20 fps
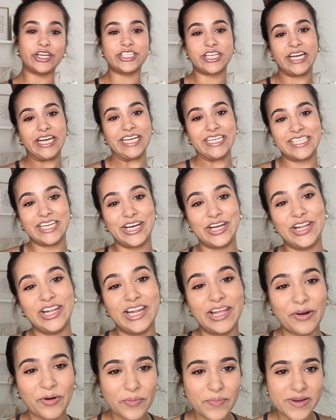at least a
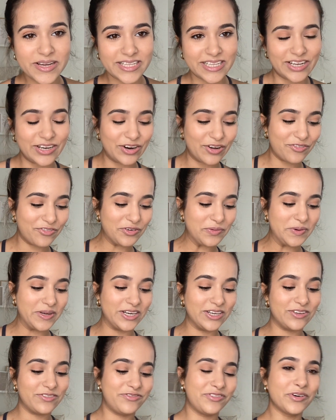little bit, enough for me
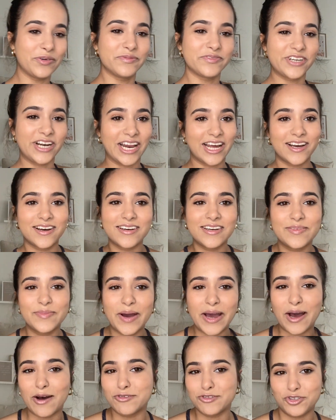to film for like my
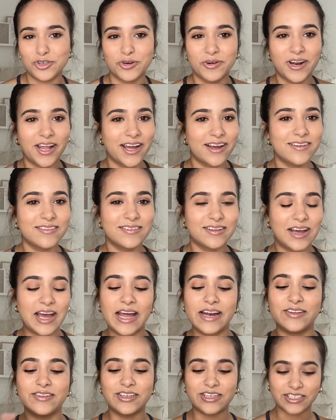outro, like,
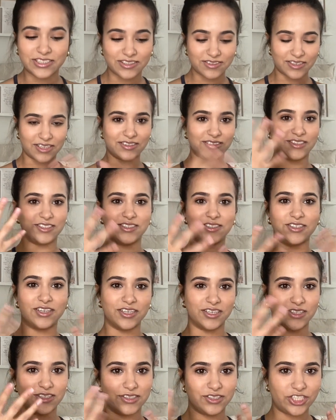and the
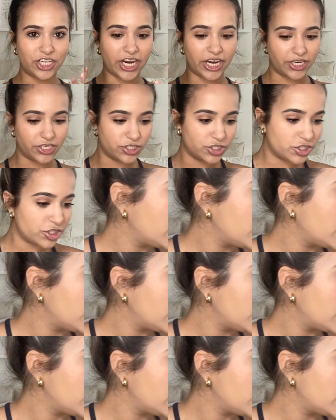change.